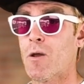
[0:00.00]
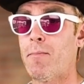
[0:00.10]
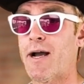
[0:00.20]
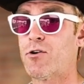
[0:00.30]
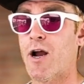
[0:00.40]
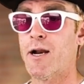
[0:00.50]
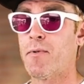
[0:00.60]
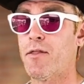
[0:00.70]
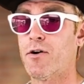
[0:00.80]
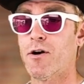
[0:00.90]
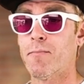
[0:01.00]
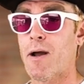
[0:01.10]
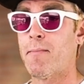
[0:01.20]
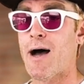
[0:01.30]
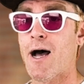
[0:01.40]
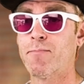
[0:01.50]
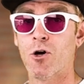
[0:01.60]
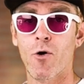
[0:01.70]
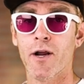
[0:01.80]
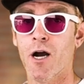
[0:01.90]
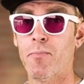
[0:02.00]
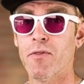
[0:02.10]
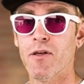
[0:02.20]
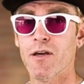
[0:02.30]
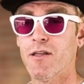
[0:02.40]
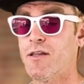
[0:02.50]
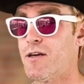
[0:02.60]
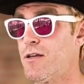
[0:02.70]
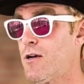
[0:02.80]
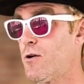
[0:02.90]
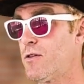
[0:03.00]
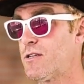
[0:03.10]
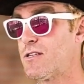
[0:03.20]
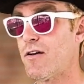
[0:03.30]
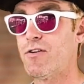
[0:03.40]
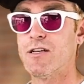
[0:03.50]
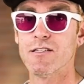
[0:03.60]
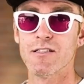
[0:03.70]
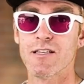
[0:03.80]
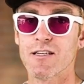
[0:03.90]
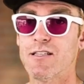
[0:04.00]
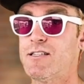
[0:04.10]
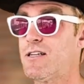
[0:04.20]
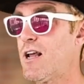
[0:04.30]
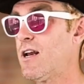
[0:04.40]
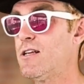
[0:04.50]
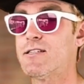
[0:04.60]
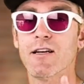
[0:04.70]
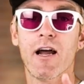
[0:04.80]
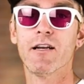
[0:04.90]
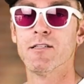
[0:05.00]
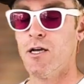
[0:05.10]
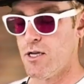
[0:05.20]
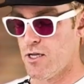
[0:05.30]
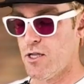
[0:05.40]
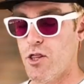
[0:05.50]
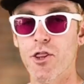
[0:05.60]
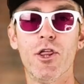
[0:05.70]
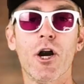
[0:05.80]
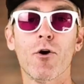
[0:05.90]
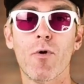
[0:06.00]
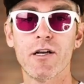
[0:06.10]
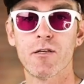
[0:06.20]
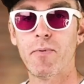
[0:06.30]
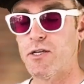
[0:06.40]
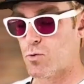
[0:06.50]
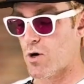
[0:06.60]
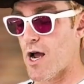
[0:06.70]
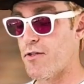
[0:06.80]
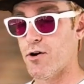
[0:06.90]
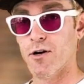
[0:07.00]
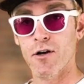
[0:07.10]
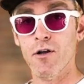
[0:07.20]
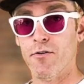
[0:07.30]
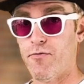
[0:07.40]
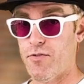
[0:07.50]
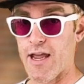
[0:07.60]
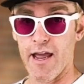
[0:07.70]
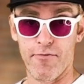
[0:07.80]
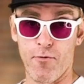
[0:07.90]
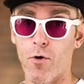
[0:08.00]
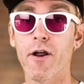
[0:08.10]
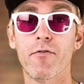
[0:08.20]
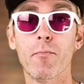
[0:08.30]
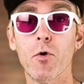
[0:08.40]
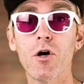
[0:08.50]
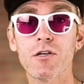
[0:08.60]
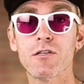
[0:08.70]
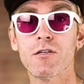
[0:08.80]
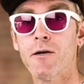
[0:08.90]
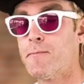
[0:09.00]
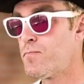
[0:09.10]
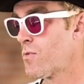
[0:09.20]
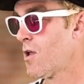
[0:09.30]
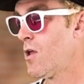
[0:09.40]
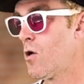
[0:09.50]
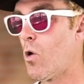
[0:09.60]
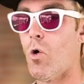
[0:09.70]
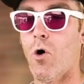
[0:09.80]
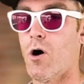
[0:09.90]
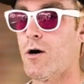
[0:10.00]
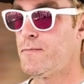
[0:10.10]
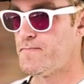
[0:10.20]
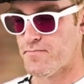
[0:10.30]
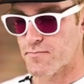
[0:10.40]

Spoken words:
my grandmother and my mom growing up in the 70s and 60s and 80s and 90s, their recipes were either they had 4 different books, or